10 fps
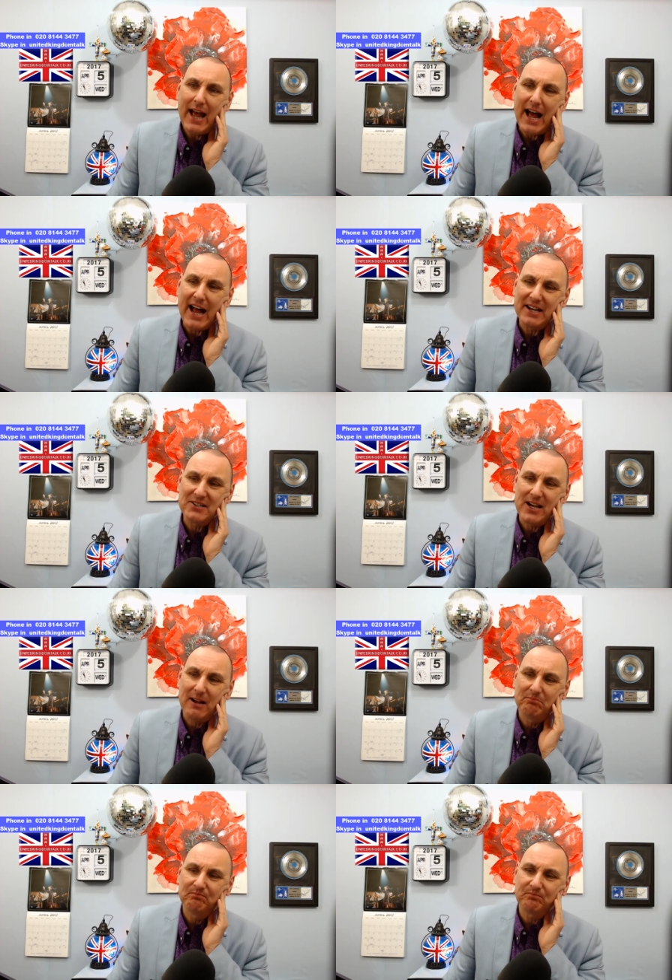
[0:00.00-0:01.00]
And
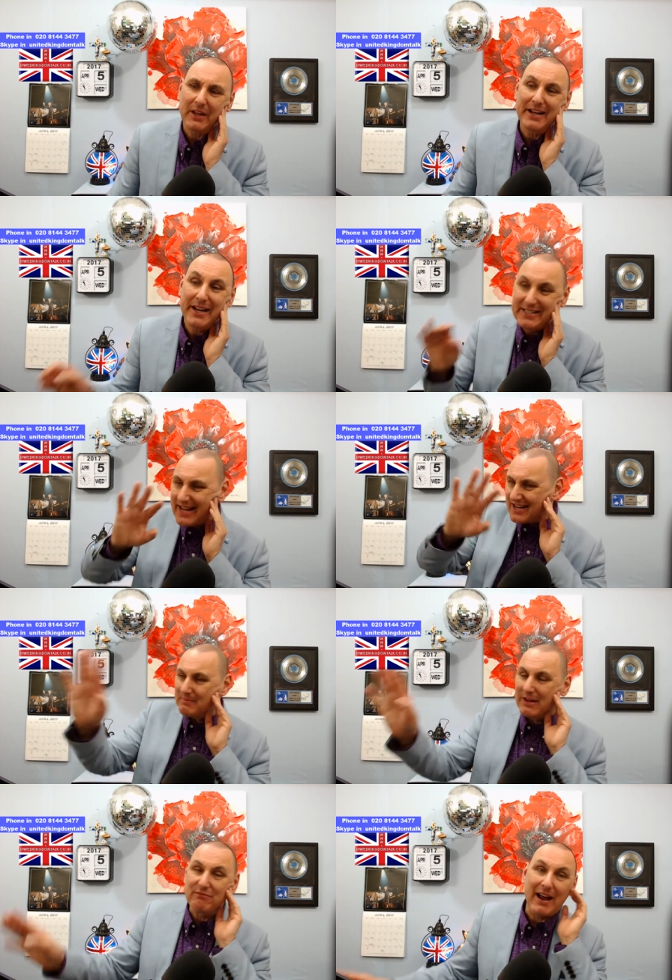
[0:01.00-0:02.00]
um, he, he takes
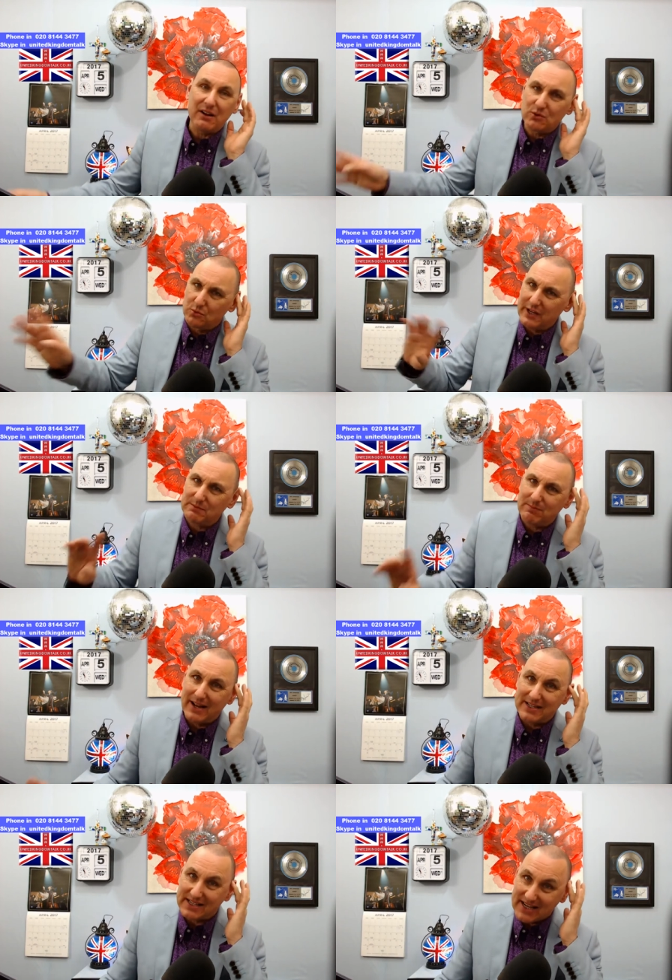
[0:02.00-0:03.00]
me round all these
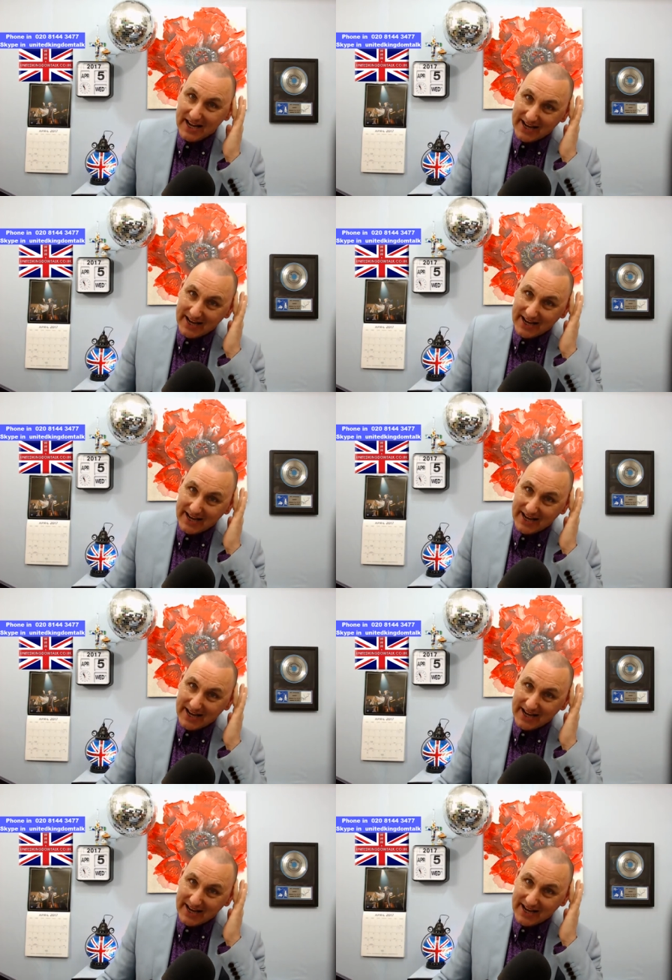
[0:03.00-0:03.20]
places.